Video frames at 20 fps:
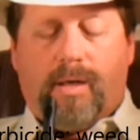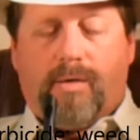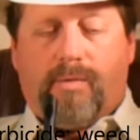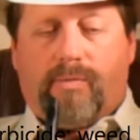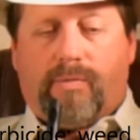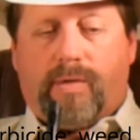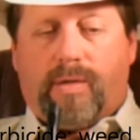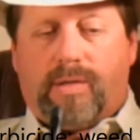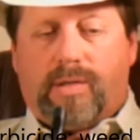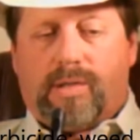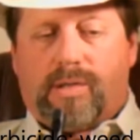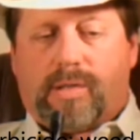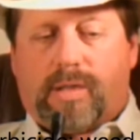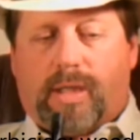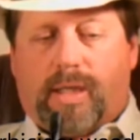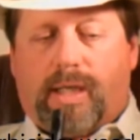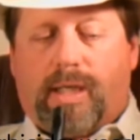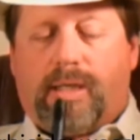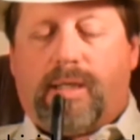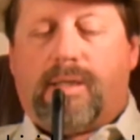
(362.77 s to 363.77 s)

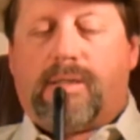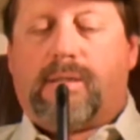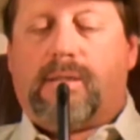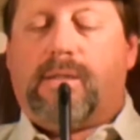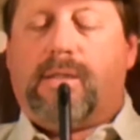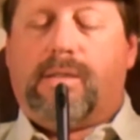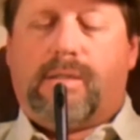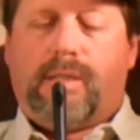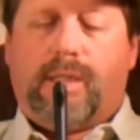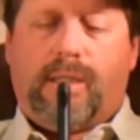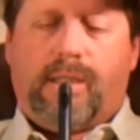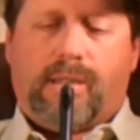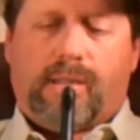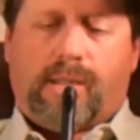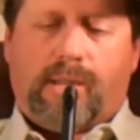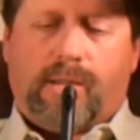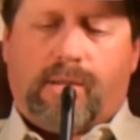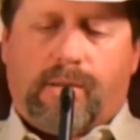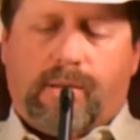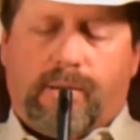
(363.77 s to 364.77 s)
fungicide is a disease
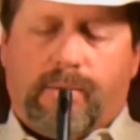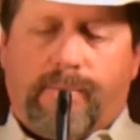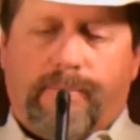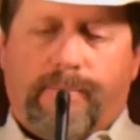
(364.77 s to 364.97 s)
killer.